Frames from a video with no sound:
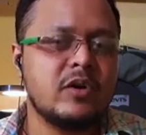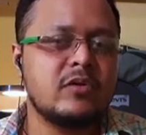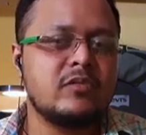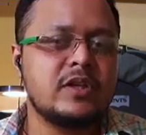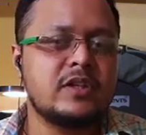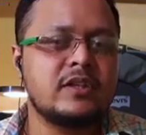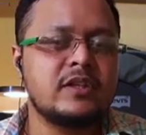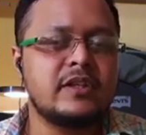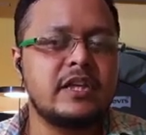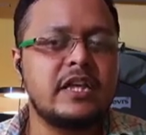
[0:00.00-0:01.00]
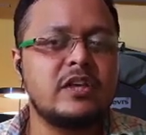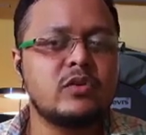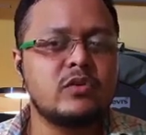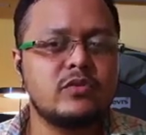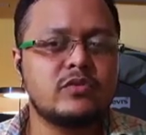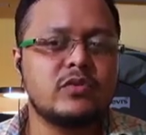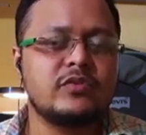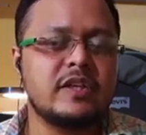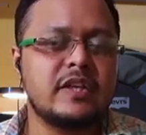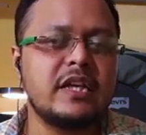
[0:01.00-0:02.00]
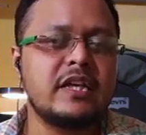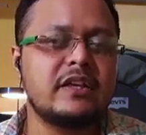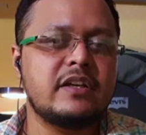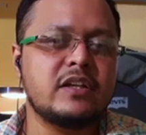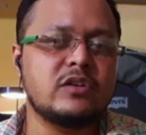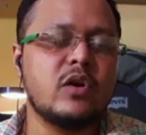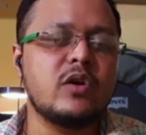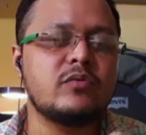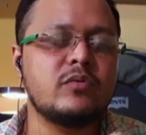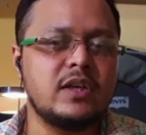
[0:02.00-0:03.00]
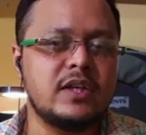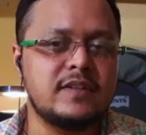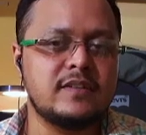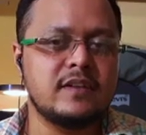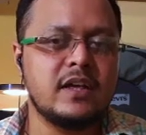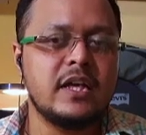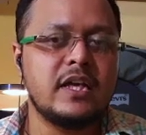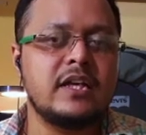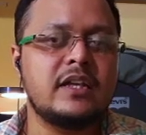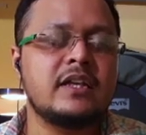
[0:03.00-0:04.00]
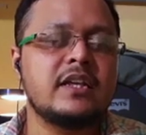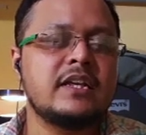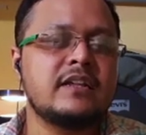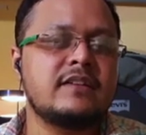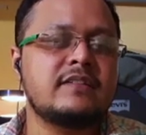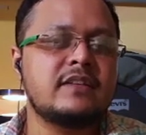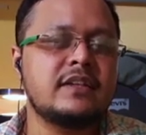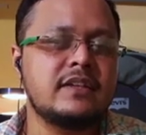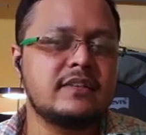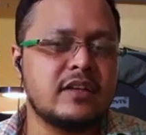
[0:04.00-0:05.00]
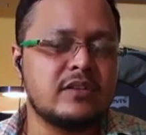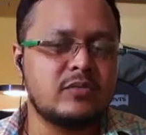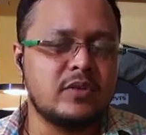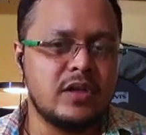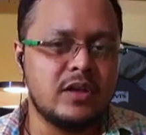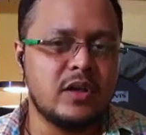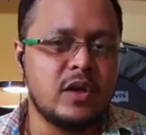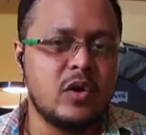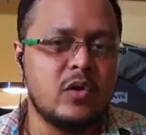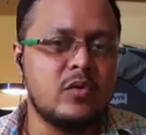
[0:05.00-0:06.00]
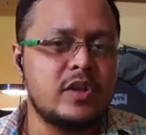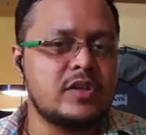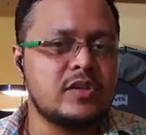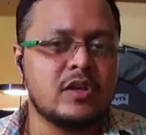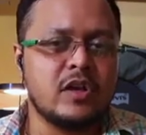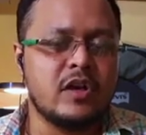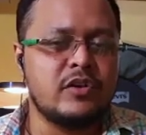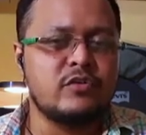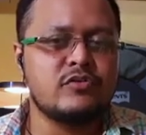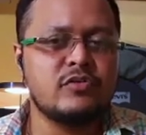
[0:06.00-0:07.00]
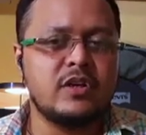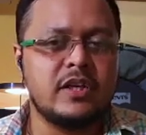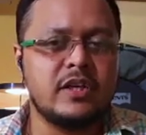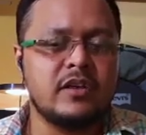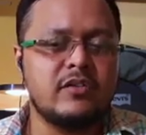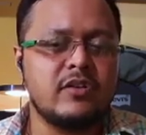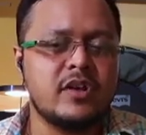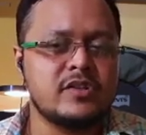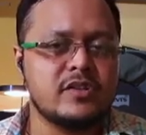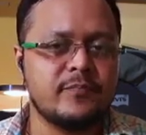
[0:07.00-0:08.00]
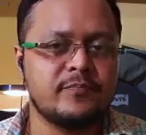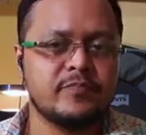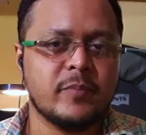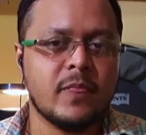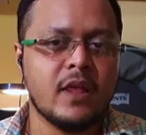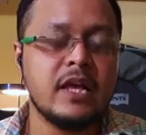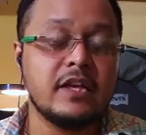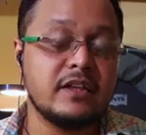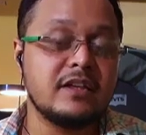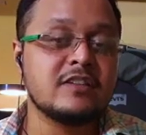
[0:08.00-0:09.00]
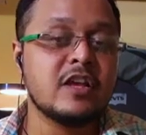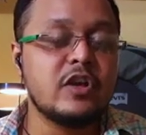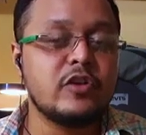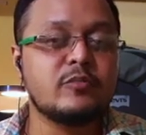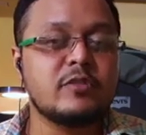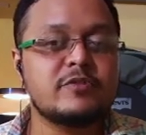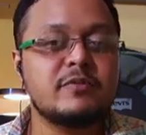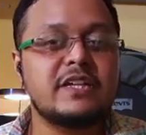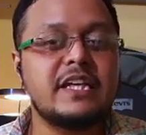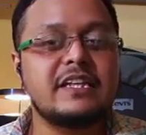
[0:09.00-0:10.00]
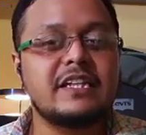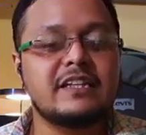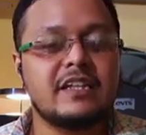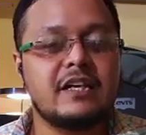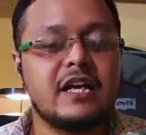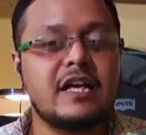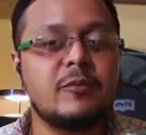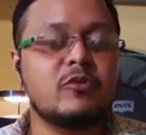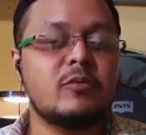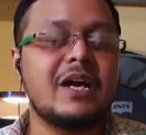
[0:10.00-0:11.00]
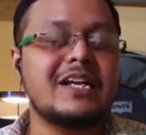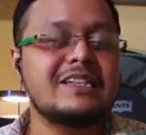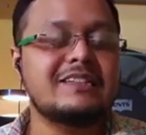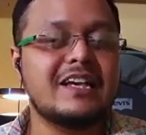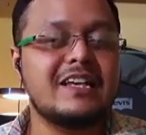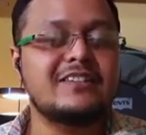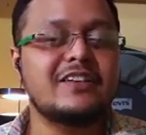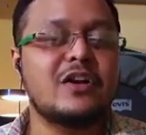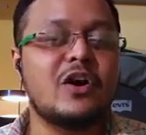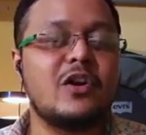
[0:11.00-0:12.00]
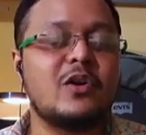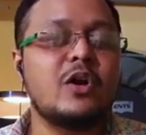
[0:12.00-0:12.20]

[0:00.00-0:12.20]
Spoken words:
with the ethos of serenity and thoughtfulness in the cities as well, which are usually in rush? Yes, you must be thinking that I am romanticizing or